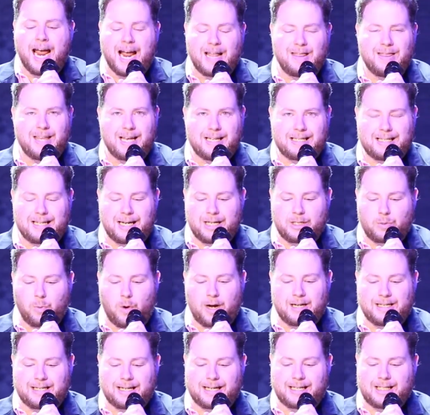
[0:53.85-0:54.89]
and this is
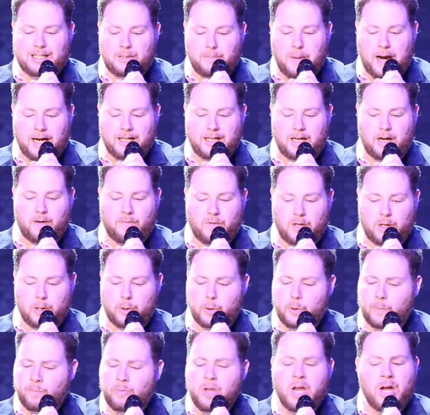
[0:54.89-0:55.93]
what is expected of
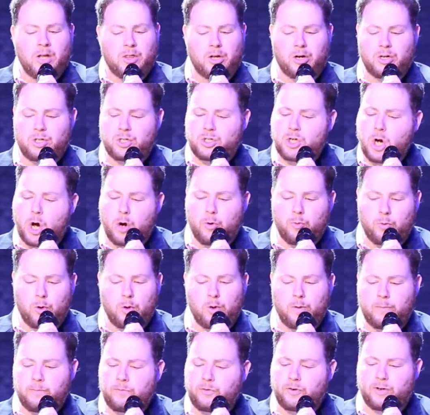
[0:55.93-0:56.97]
you. There is no
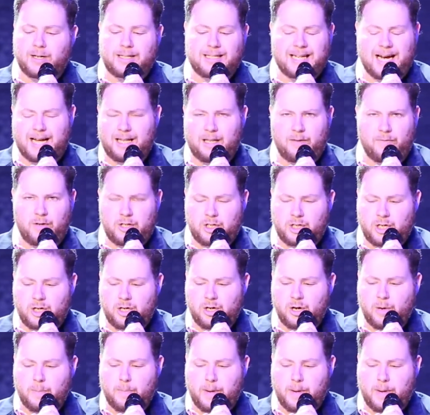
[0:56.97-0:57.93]
room for a television in your